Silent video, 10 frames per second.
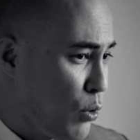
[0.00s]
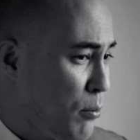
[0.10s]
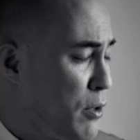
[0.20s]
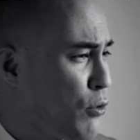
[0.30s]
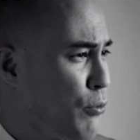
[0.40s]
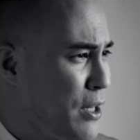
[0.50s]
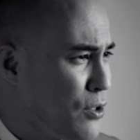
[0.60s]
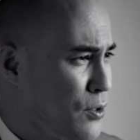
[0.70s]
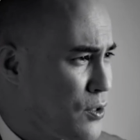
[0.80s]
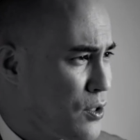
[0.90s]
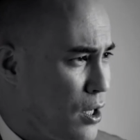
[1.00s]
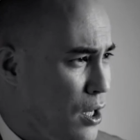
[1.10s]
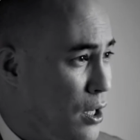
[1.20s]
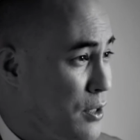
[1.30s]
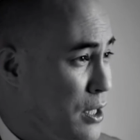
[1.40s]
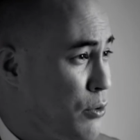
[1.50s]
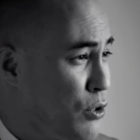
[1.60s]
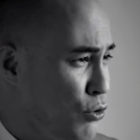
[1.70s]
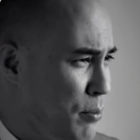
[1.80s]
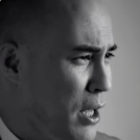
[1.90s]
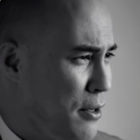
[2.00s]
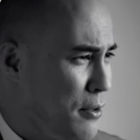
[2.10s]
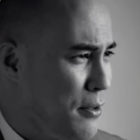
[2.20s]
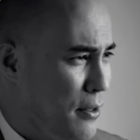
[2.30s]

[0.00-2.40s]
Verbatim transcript: probably the greatest art dealer in Japan.